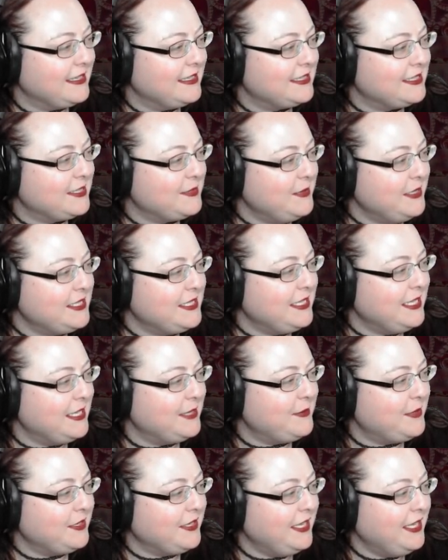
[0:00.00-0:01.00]
Samitsi and
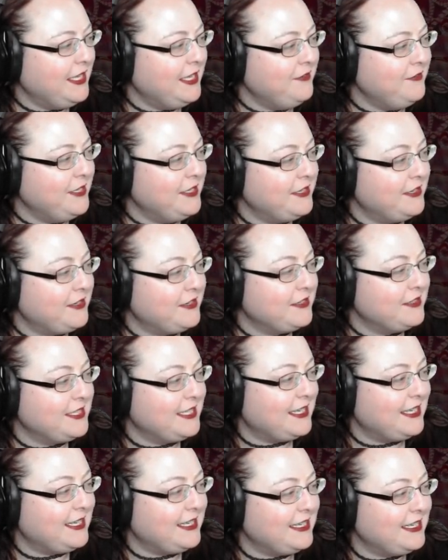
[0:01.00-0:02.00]
Malkavian are
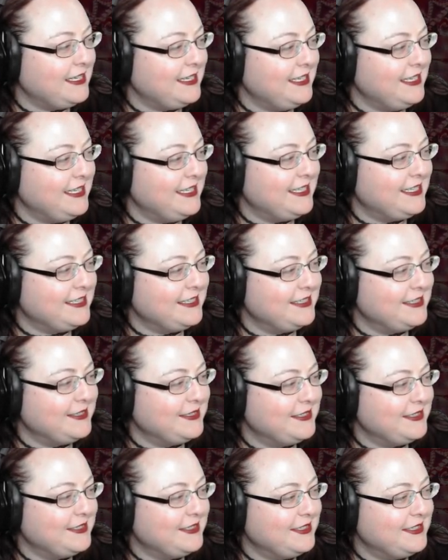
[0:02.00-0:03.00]
tied.
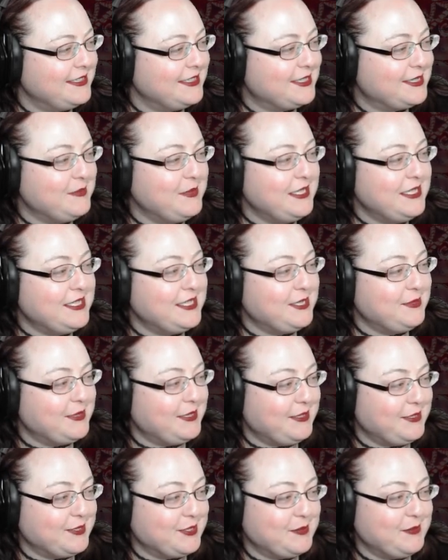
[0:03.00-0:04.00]
Samitsi would
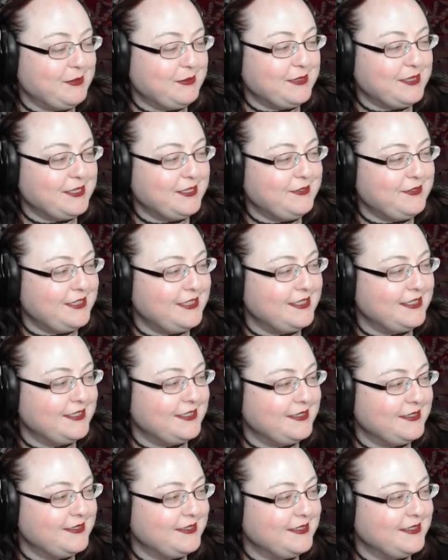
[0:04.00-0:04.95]
also be really fun.